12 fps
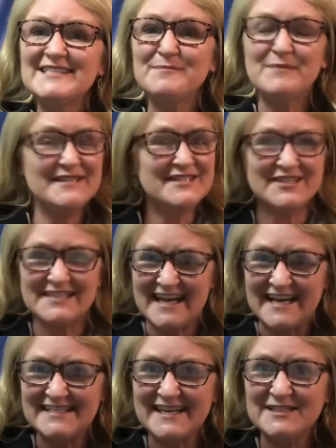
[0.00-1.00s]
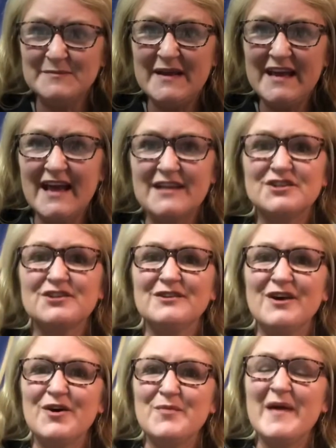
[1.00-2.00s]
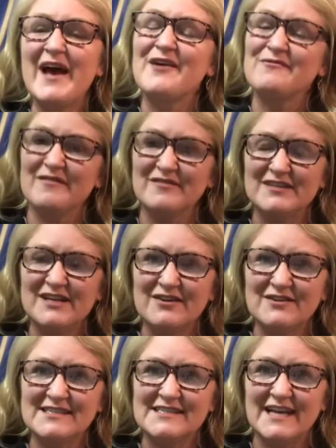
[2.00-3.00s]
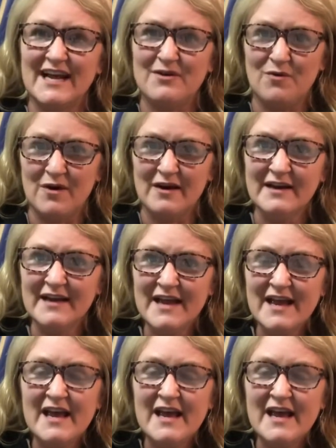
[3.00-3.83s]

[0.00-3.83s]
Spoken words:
please just contact me at shalom@riverterrace.org,